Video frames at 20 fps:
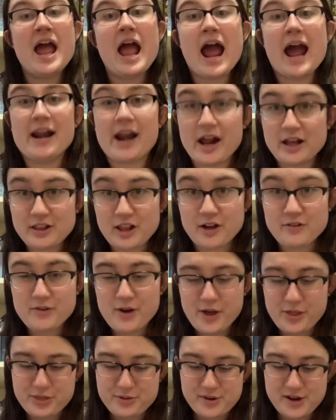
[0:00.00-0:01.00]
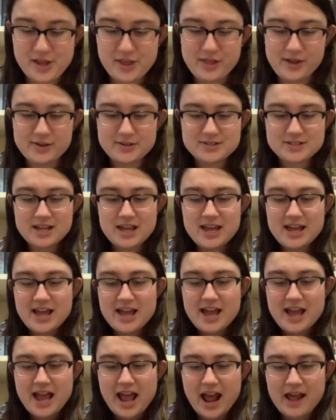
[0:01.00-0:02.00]
And I love all three of those.
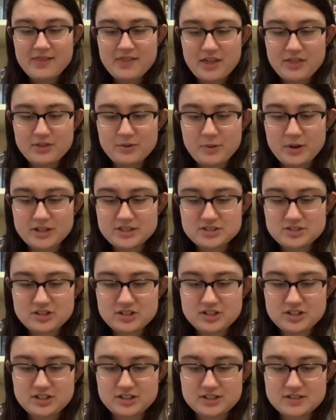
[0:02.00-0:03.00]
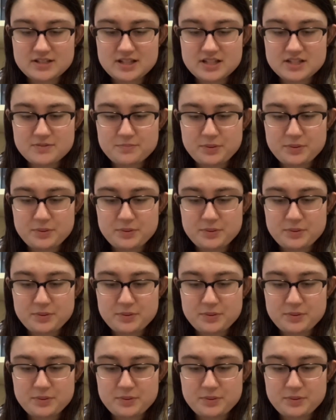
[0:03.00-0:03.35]
And then the Wall Street Journal says,